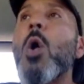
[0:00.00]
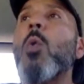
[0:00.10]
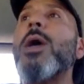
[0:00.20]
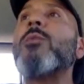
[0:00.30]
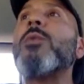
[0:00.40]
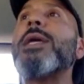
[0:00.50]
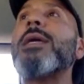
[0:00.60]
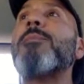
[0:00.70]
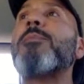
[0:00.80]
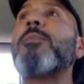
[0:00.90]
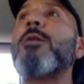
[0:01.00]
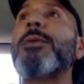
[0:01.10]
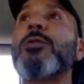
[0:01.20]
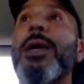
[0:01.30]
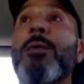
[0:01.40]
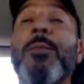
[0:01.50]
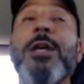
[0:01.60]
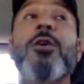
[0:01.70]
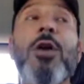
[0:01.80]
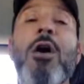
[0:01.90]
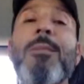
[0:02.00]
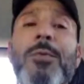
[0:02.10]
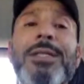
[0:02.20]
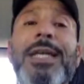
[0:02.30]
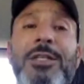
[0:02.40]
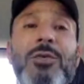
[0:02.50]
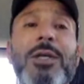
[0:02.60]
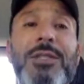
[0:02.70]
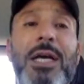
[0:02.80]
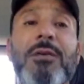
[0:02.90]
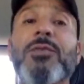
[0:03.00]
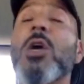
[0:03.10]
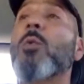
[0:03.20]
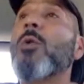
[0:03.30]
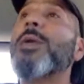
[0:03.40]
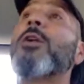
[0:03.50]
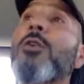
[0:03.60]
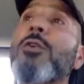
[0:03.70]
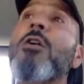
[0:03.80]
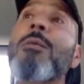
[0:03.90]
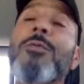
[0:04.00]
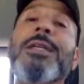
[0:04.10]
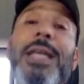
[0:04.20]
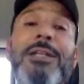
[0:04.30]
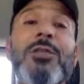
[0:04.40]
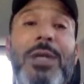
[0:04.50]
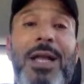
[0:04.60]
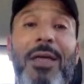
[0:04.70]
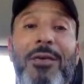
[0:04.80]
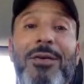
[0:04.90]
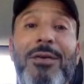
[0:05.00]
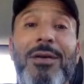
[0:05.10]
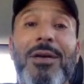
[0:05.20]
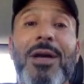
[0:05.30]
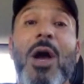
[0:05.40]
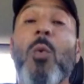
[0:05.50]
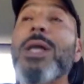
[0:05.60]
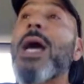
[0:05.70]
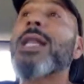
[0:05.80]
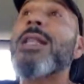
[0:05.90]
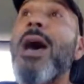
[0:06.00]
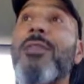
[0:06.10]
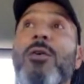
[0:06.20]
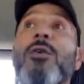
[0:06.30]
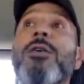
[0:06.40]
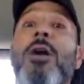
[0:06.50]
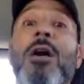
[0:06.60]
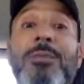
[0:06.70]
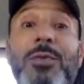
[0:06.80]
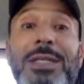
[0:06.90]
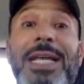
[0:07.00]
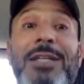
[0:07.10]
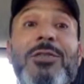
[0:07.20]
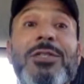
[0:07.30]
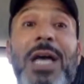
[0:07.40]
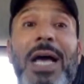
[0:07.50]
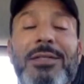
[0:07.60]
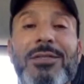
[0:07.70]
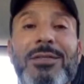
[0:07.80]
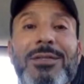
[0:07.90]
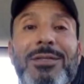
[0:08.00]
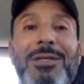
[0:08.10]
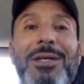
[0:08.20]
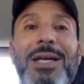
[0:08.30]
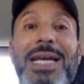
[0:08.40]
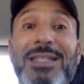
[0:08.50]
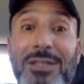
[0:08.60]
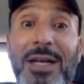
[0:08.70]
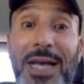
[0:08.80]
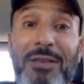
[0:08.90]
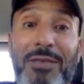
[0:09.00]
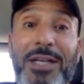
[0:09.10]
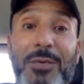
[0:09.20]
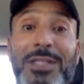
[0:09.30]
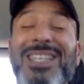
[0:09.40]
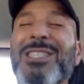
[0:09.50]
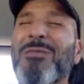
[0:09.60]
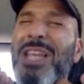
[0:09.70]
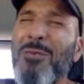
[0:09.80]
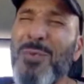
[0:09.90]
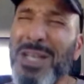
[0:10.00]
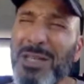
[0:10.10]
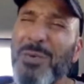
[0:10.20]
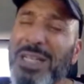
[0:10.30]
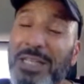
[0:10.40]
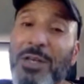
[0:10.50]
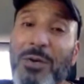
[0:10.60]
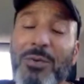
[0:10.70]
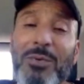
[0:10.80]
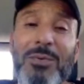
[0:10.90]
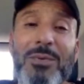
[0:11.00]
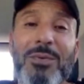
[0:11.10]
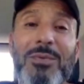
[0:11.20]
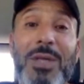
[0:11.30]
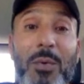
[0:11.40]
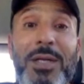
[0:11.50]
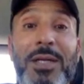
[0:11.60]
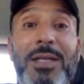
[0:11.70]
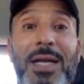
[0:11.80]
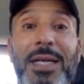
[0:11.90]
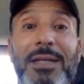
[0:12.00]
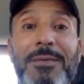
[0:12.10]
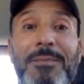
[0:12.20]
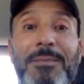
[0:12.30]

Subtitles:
when we hurt, harm, or endanger ourselves, when we hurt, harm, or endanger another, when another hurt, harms, or endangers us, it's done out of ignorance. Because if they really, really knew, they wouldn't have done it.